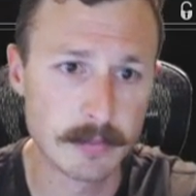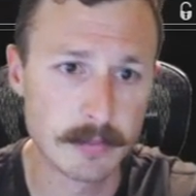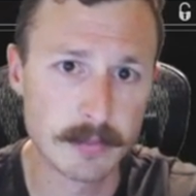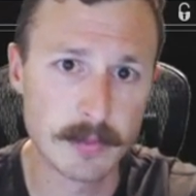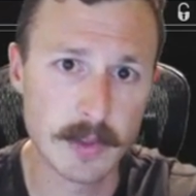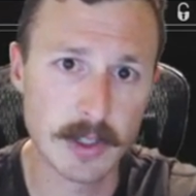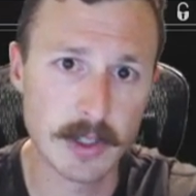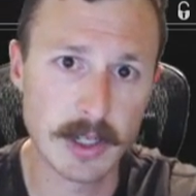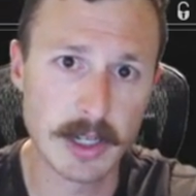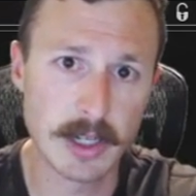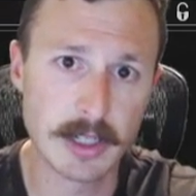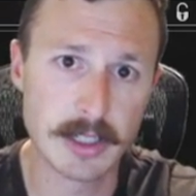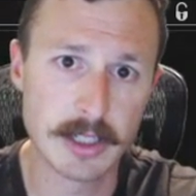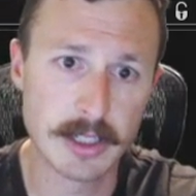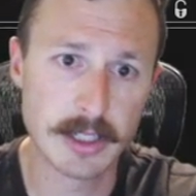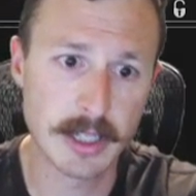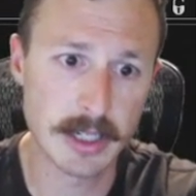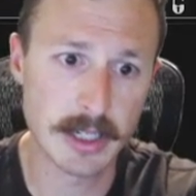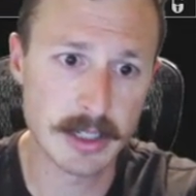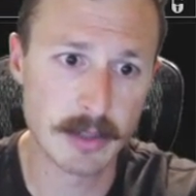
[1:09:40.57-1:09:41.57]
They're gonna just
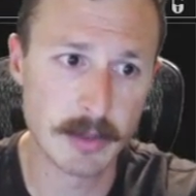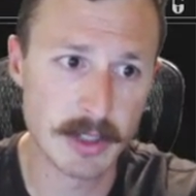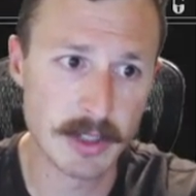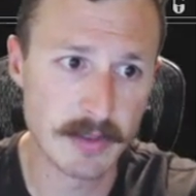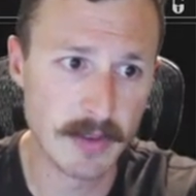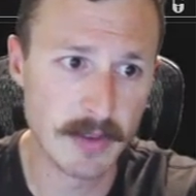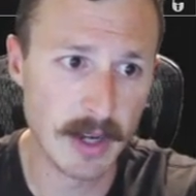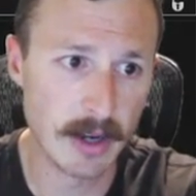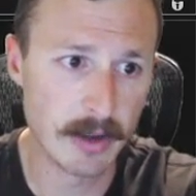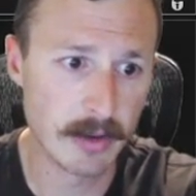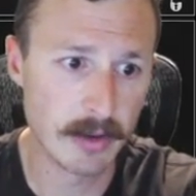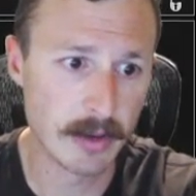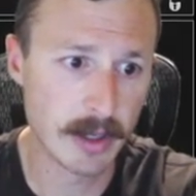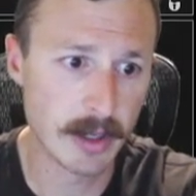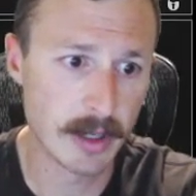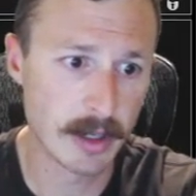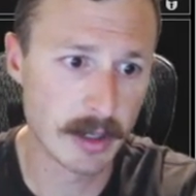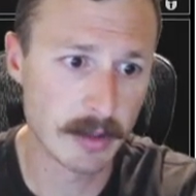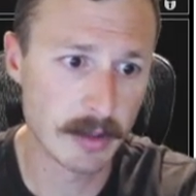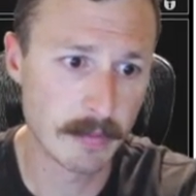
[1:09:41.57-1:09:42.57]
get so much value
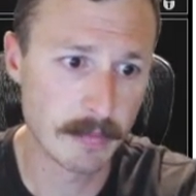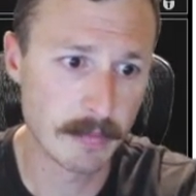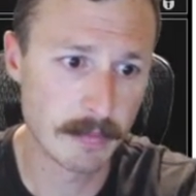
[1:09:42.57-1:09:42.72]
here.